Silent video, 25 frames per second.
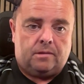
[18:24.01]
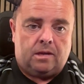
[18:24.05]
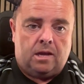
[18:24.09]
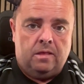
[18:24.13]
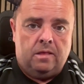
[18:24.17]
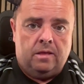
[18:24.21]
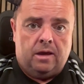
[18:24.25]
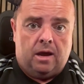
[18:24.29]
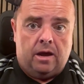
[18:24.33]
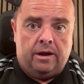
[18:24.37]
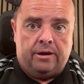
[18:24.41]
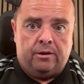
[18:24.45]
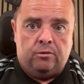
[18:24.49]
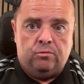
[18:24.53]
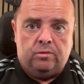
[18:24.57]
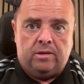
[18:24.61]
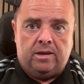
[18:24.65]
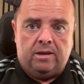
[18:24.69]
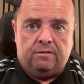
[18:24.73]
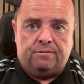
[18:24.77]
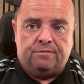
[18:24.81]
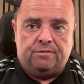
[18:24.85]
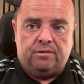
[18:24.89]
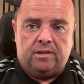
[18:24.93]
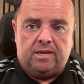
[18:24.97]
that are out
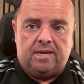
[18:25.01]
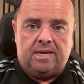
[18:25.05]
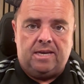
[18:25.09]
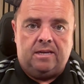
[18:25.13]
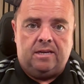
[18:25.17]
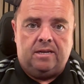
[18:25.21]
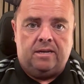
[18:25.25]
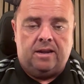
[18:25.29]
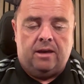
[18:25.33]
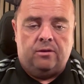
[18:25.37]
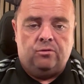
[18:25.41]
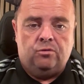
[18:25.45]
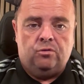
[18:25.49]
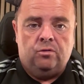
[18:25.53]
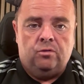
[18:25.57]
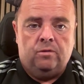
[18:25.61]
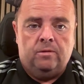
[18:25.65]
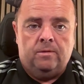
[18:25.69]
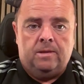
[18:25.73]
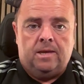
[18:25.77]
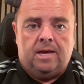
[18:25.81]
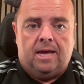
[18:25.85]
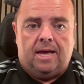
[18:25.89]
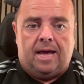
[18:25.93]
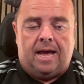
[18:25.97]
there for the here and now.
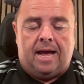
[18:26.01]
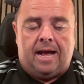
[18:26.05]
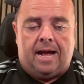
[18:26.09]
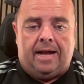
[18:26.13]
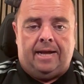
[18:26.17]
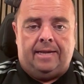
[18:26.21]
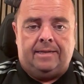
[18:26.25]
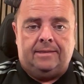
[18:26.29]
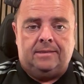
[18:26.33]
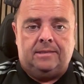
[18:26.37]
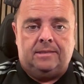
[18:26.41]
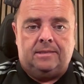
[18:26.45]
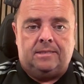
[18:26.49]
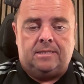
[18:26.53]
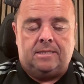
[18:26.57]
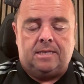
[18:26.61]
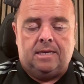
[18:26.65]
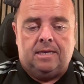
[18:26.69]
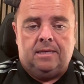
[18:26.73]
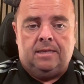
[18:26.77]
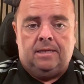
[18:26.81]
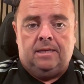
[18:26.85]
And